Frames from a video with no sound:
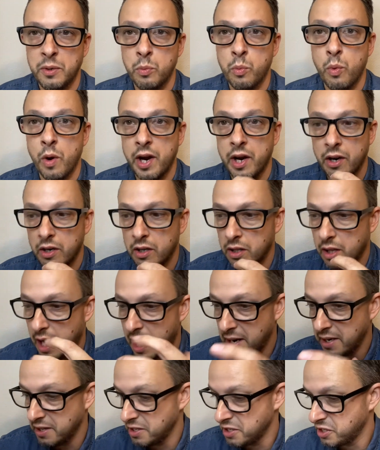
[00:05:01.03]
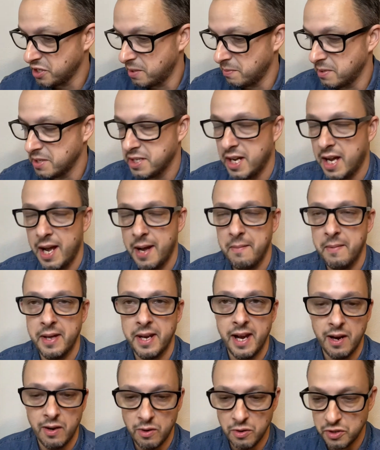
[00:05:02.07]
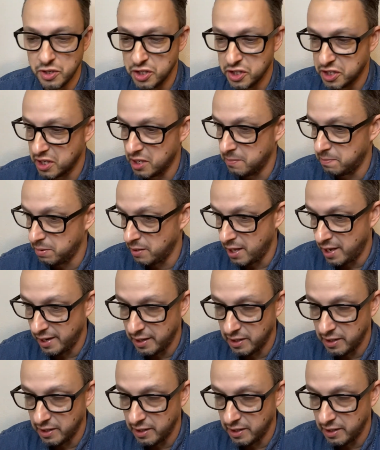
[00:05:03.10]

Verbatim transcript: wear a lot in the summertime, and I'll just apply it